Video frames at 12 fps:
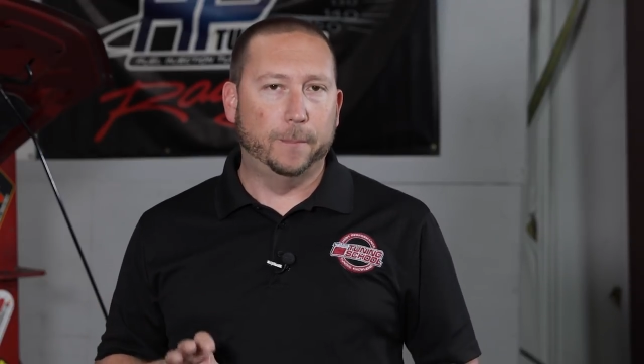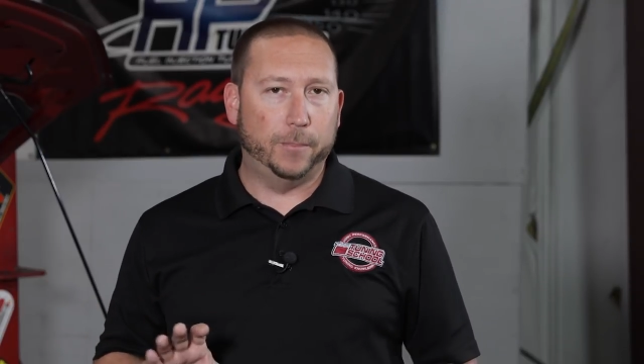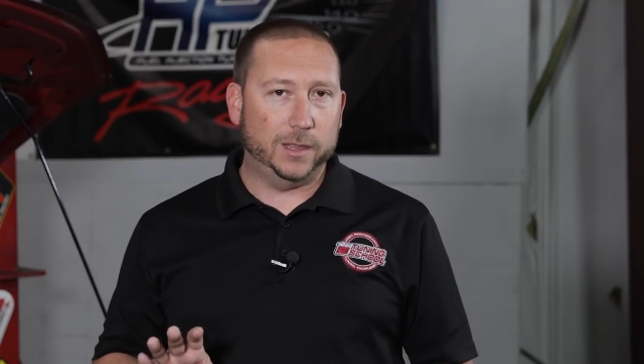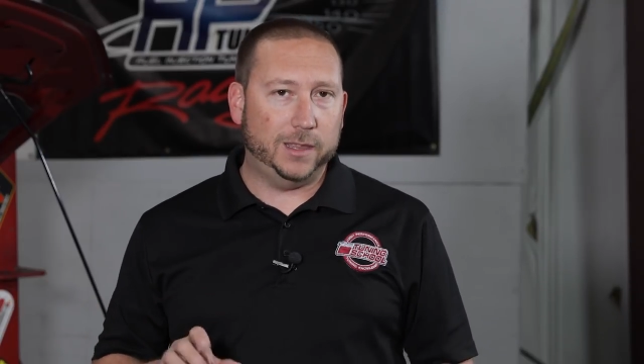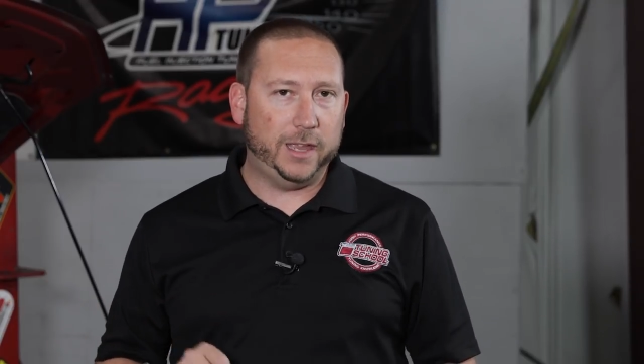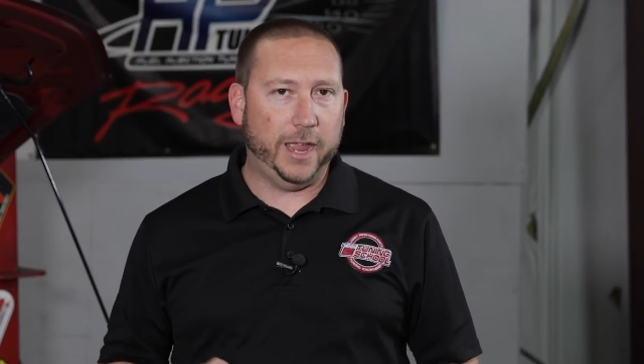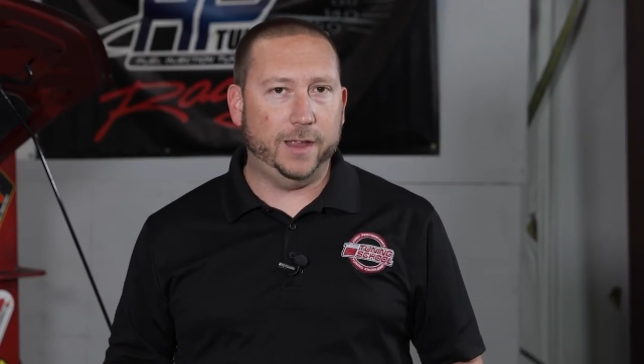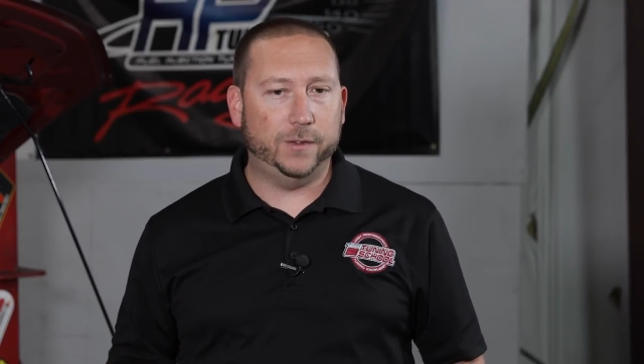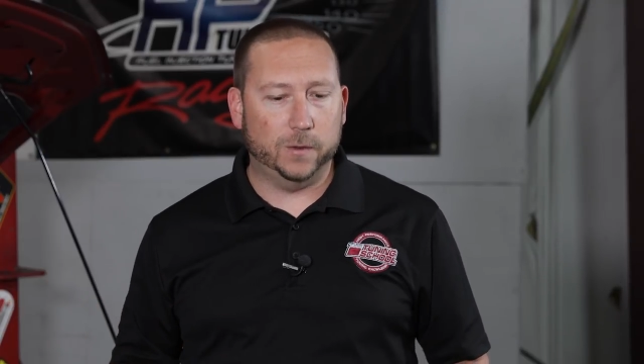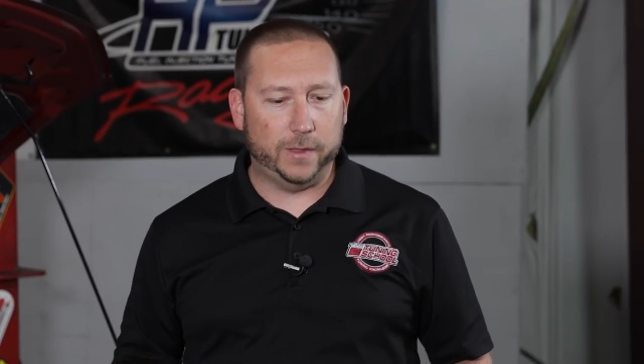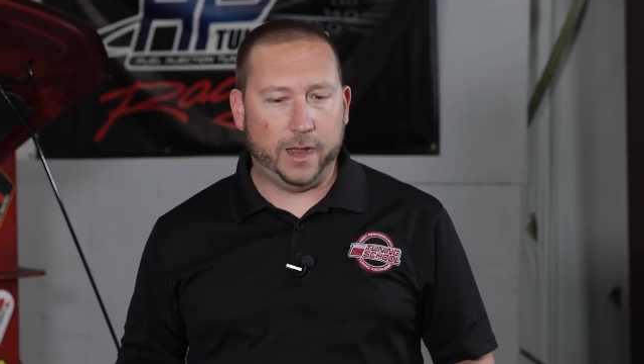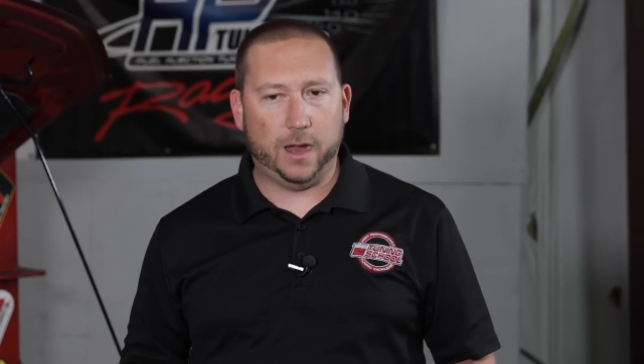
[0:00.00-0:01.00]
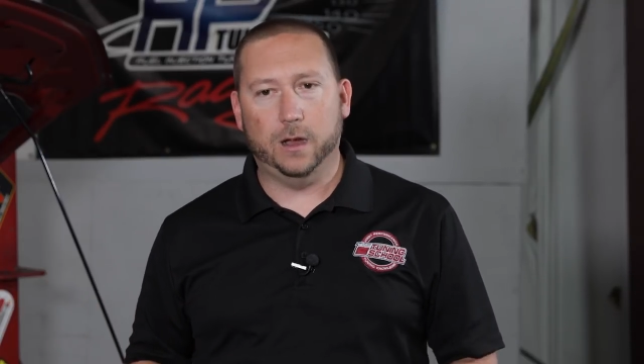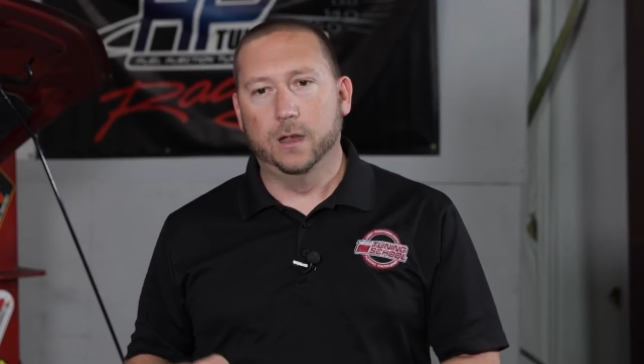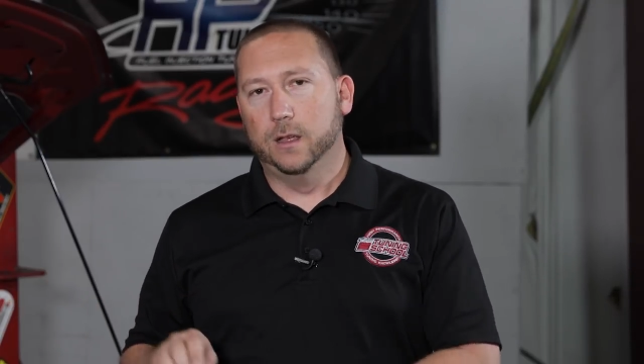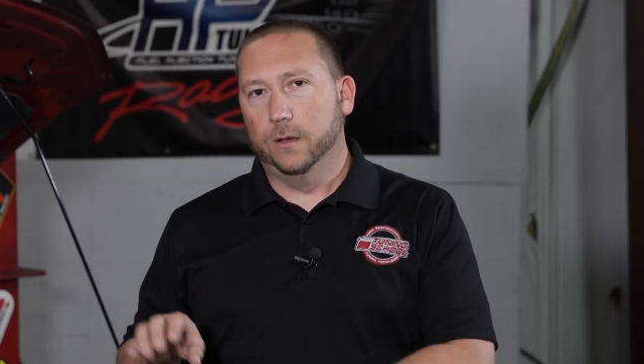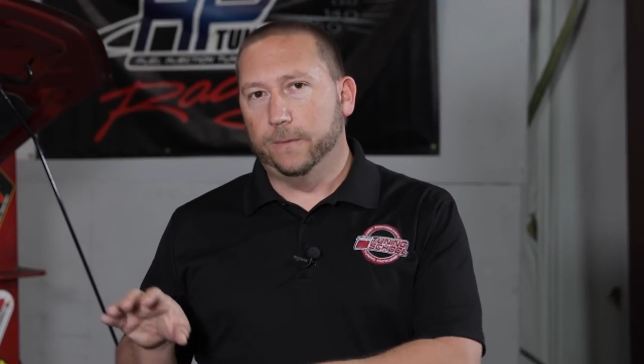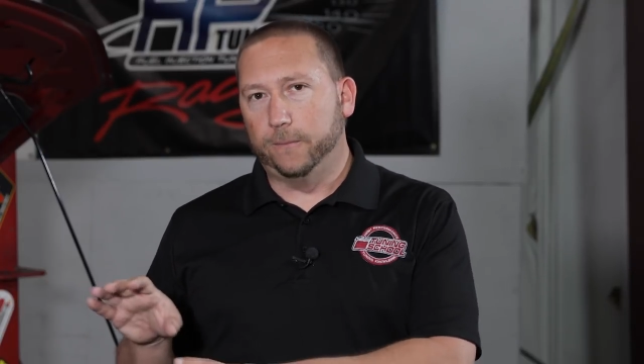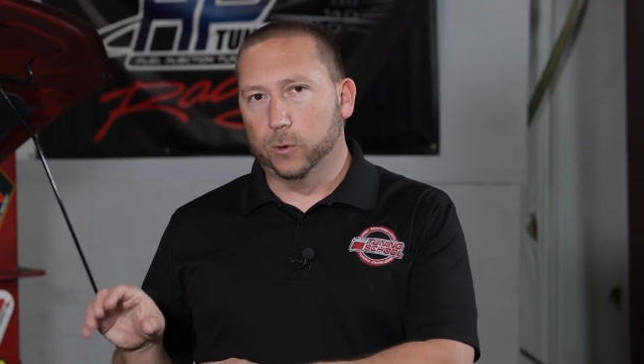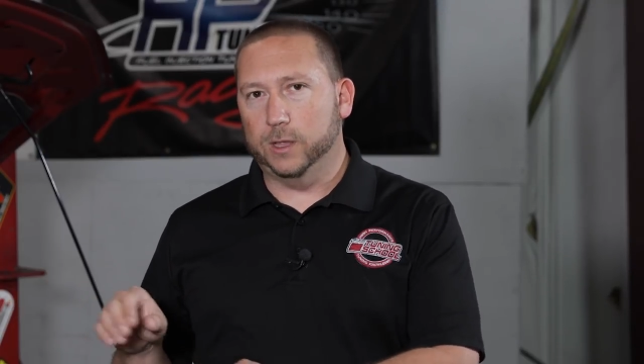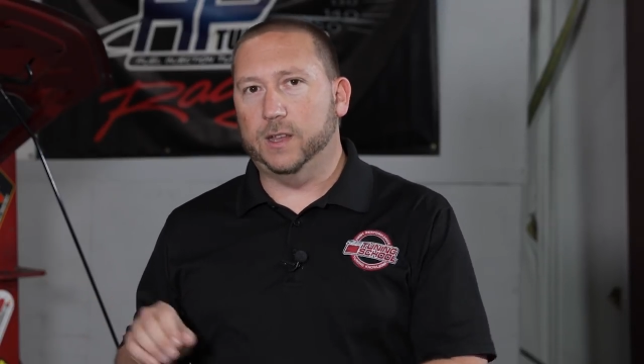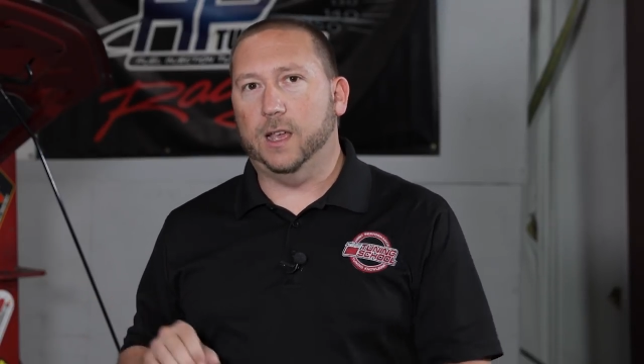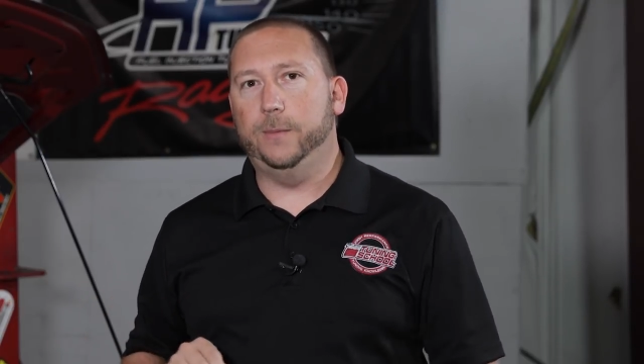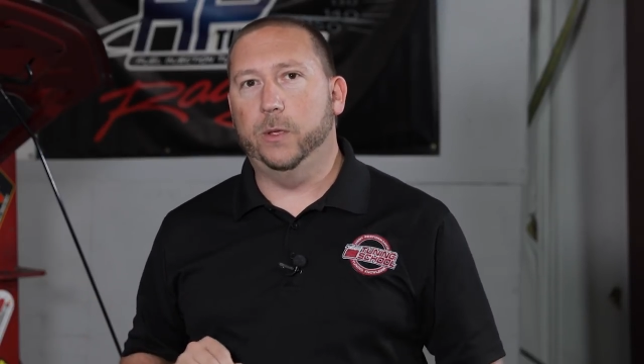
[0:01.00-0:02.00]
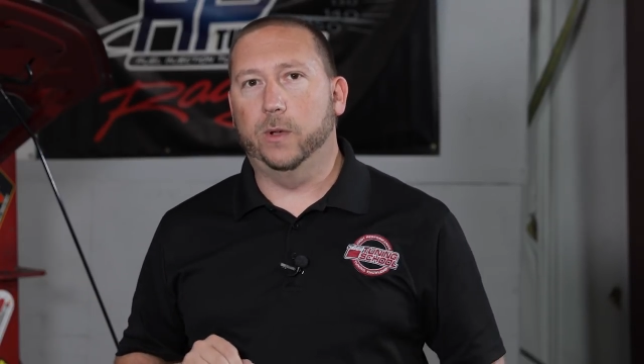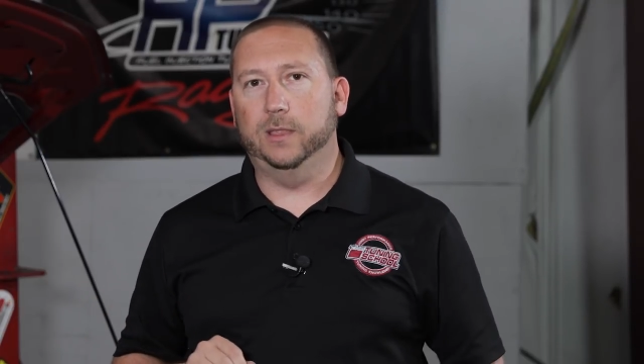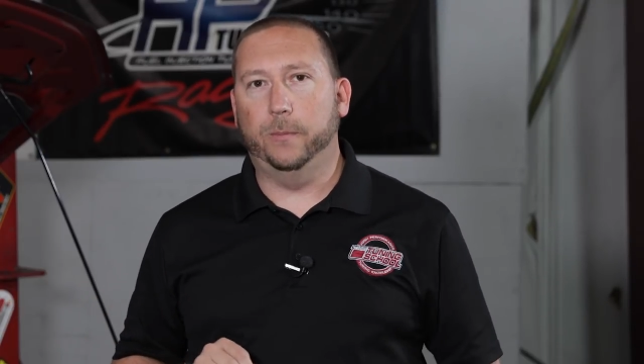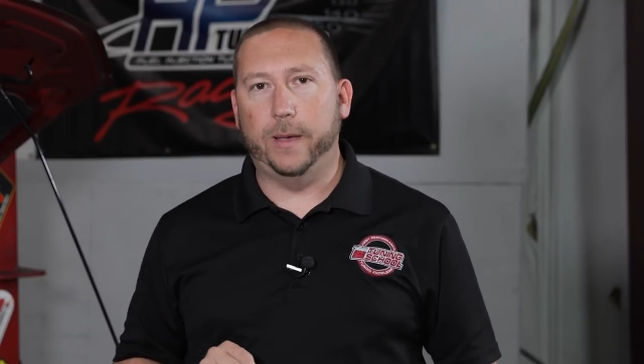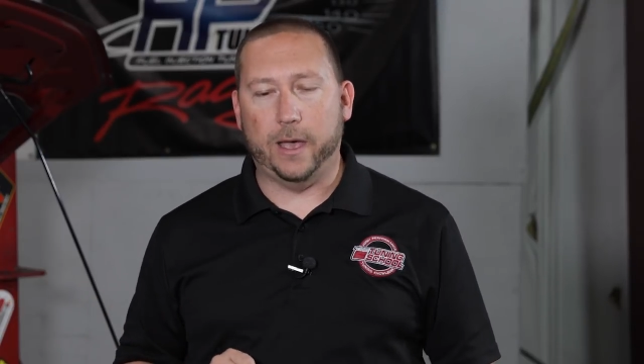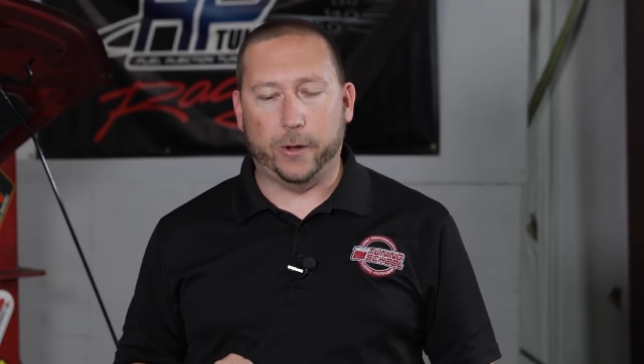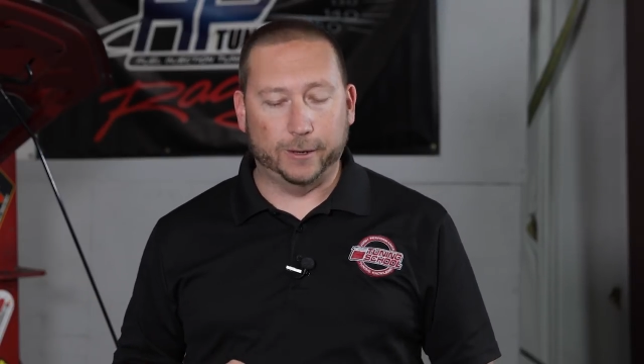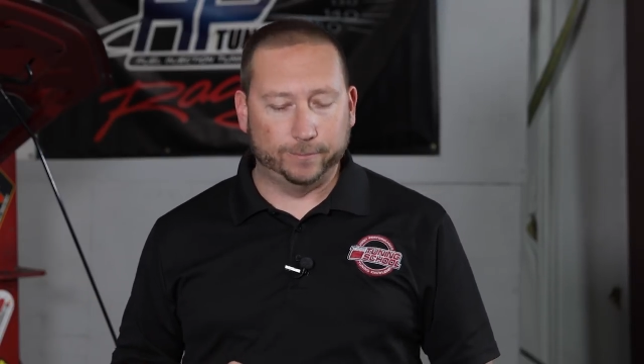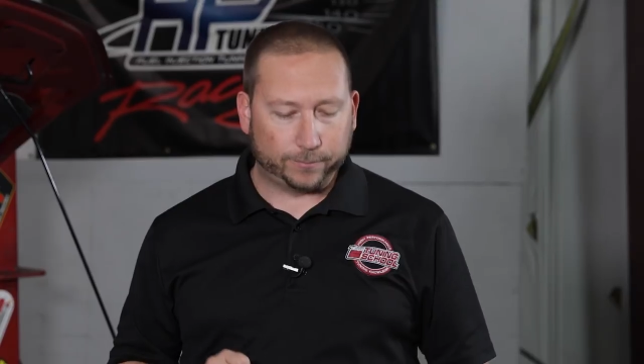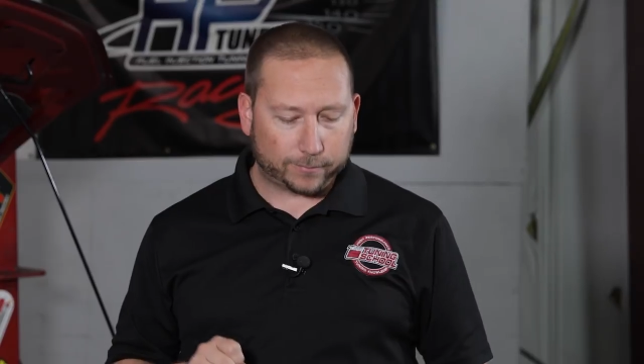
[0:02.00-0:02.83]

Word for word: But the gains are there for the time you want the power.